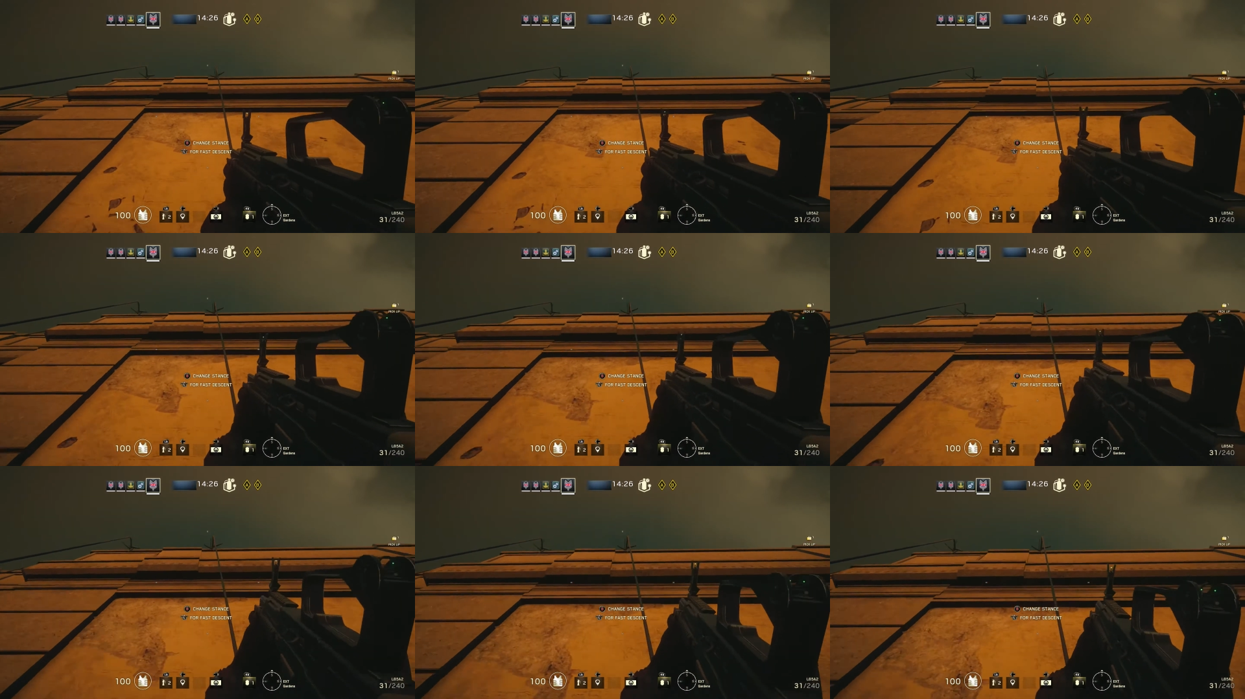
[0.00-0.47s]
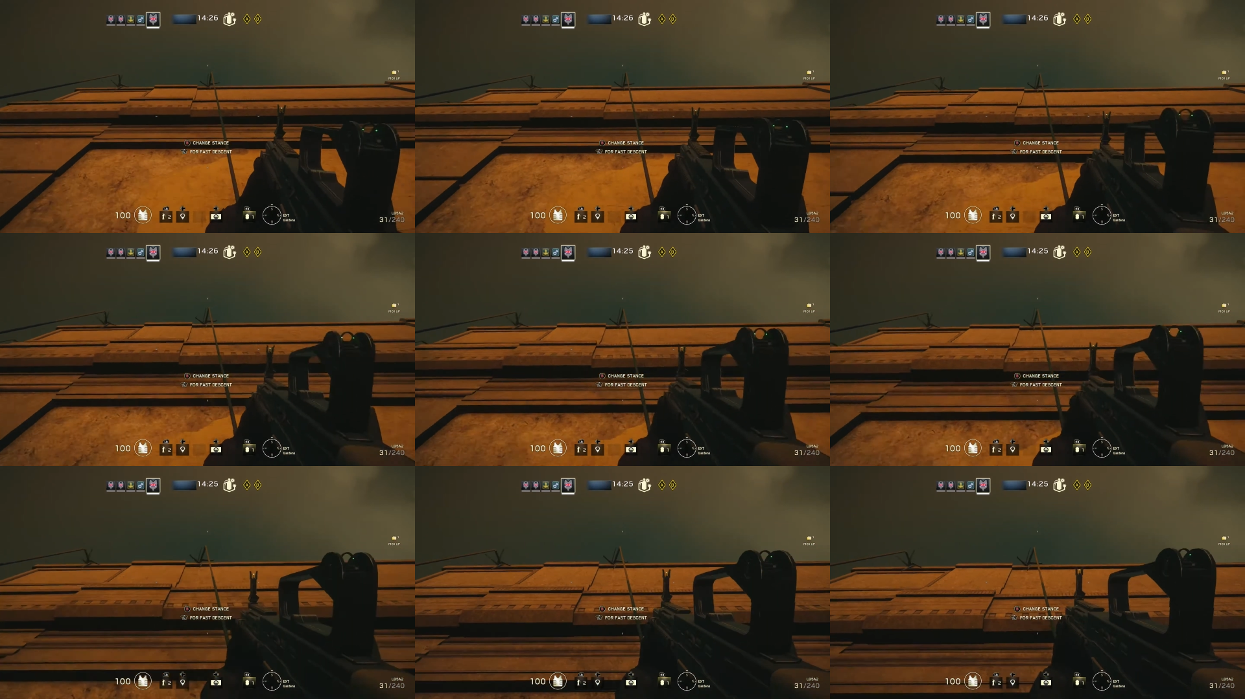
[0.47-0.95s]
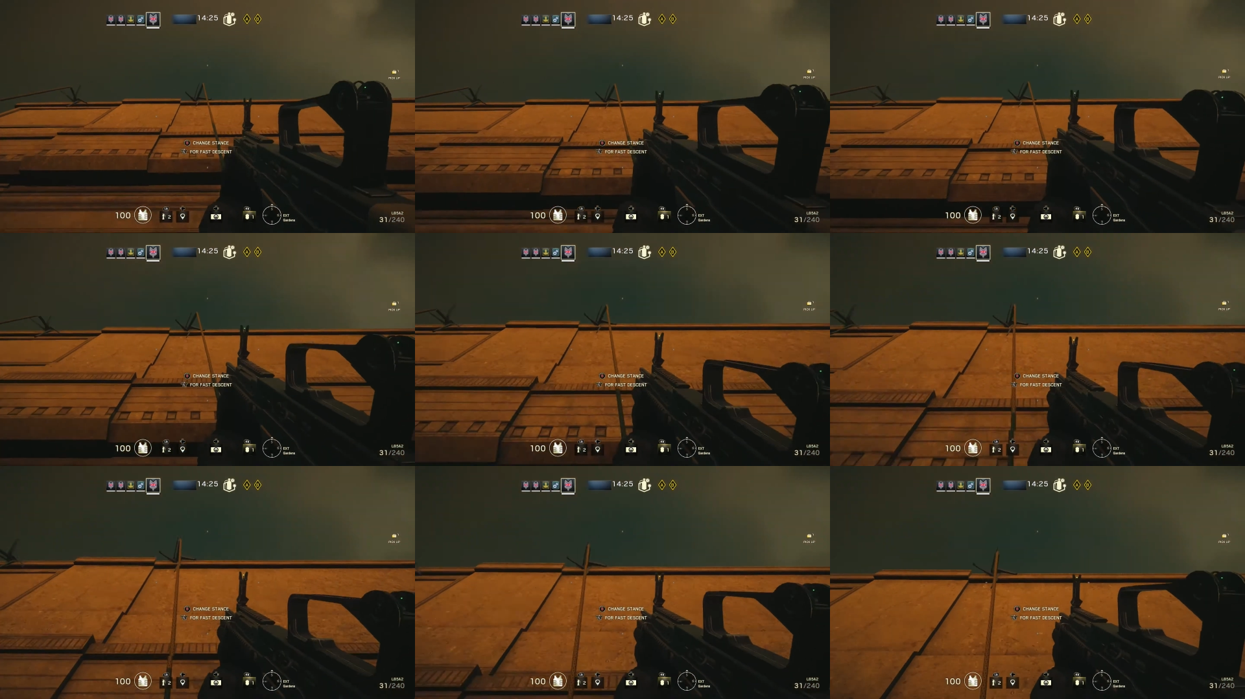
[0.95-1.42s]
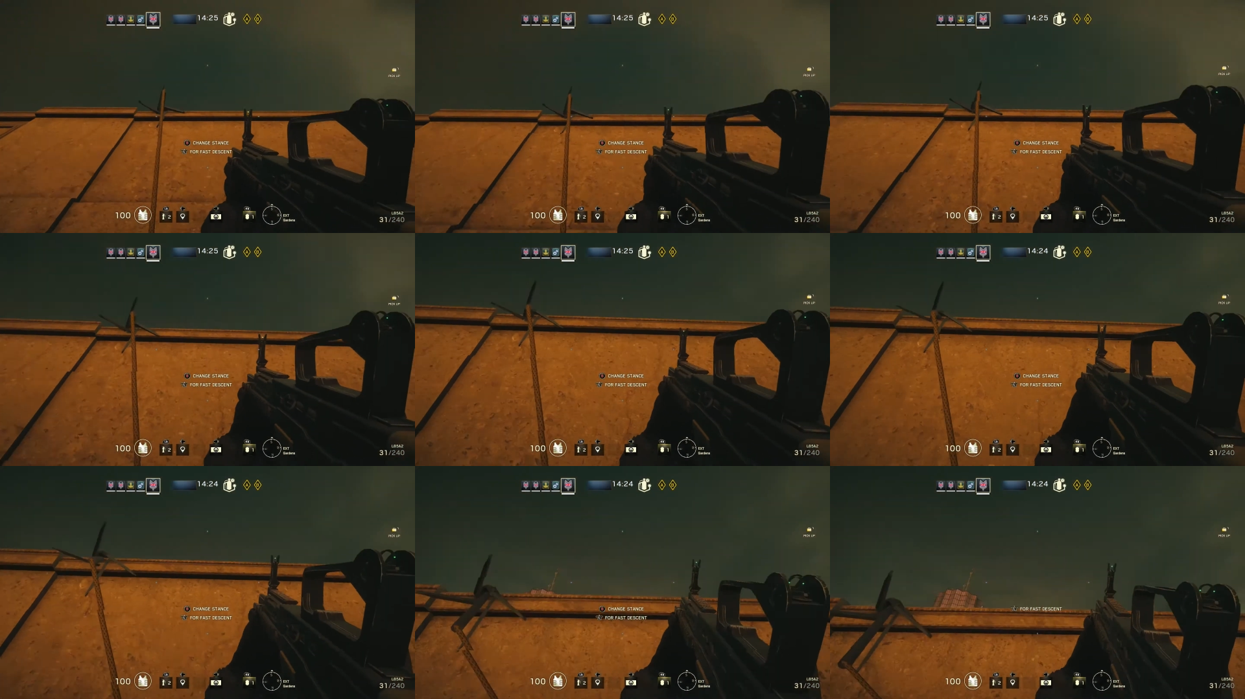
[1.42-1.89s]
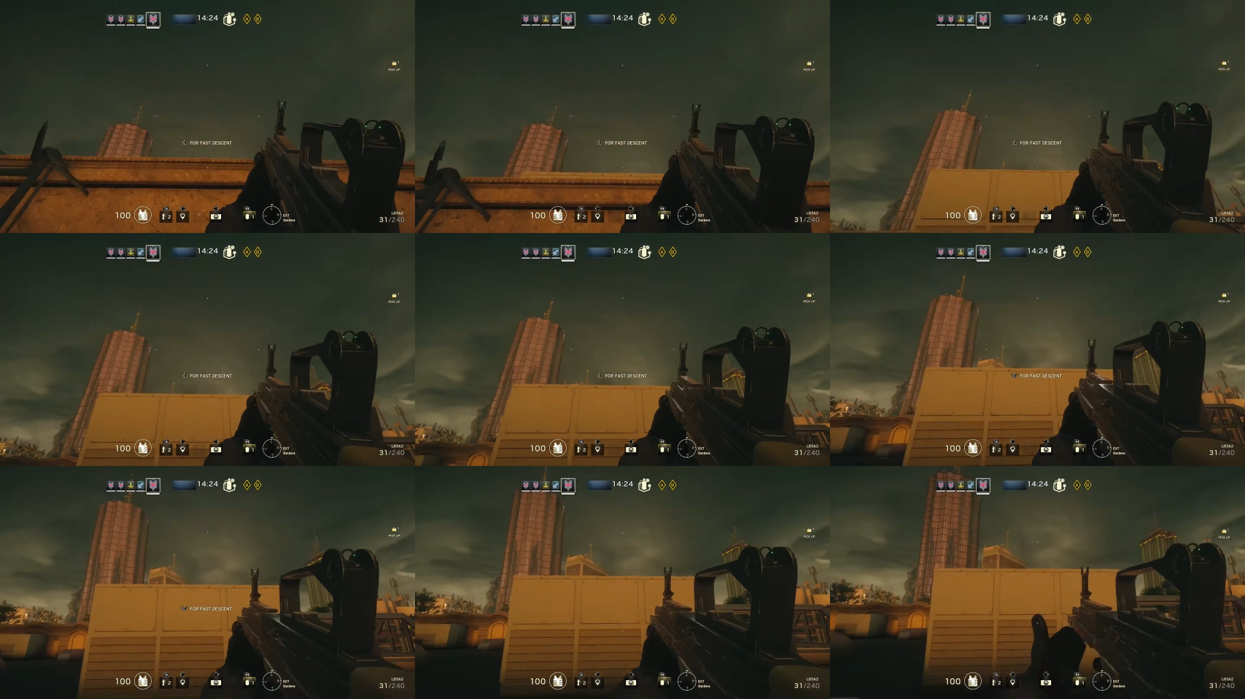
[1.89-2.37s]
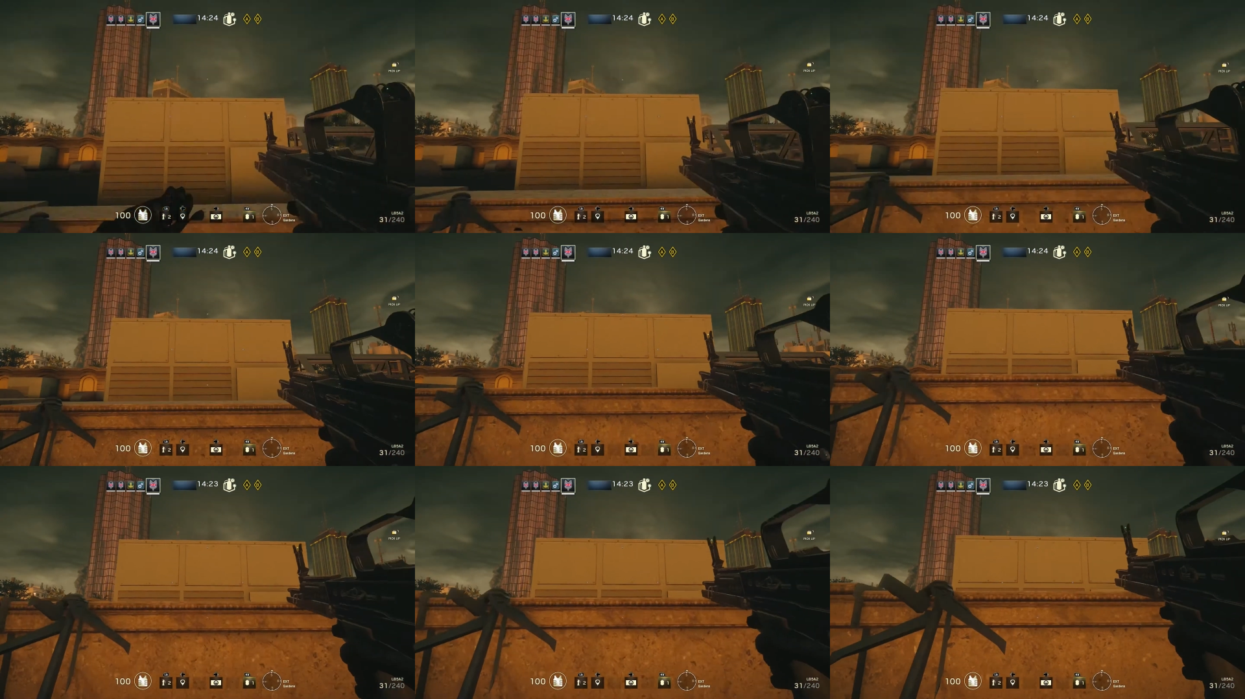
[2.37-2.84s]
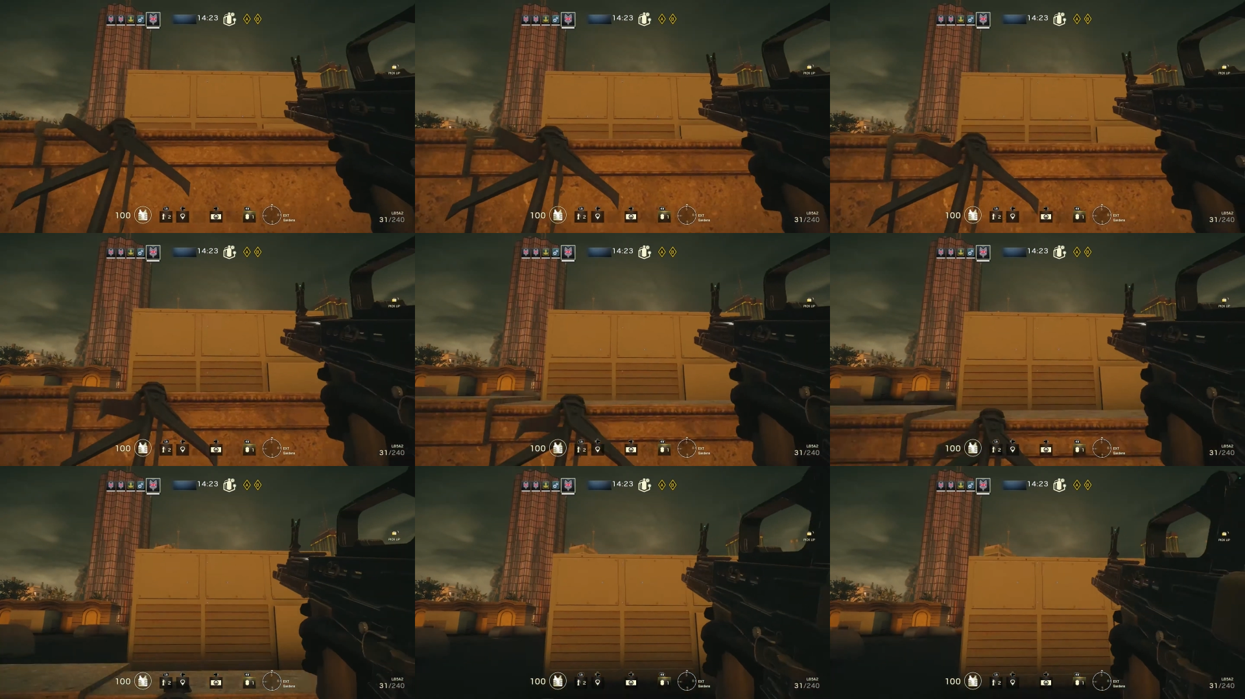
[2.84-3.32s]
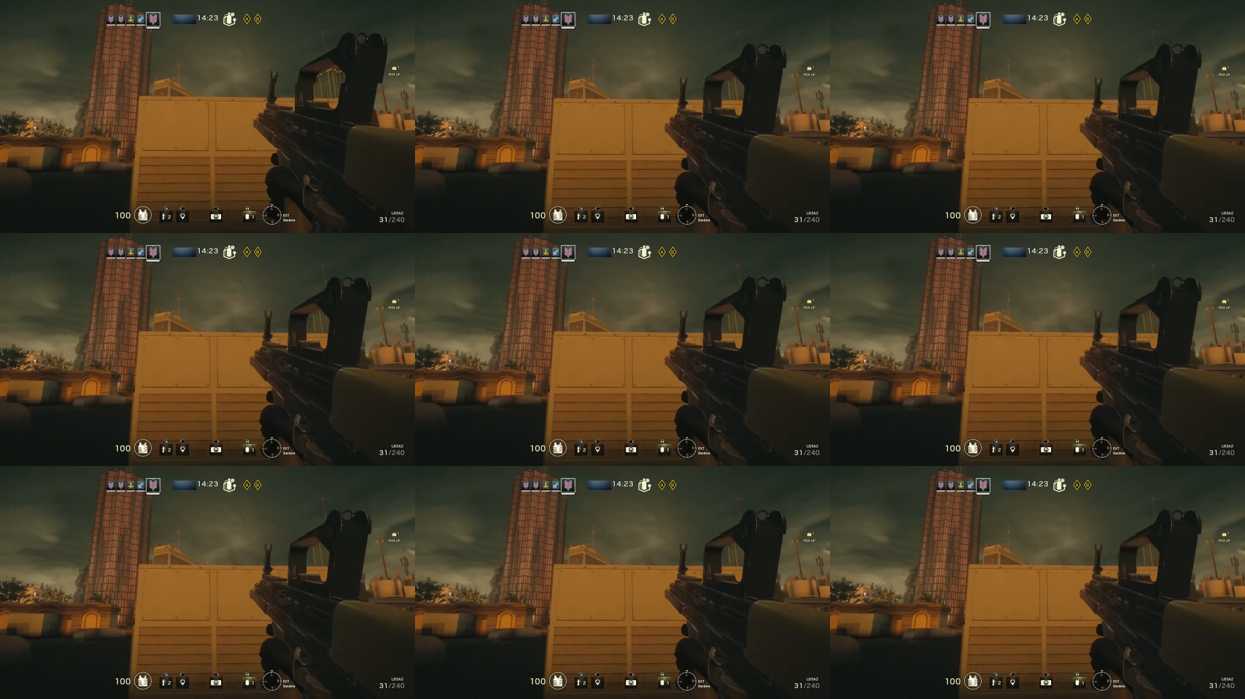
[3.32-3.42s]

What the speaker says: Nobody's mouth can be seen.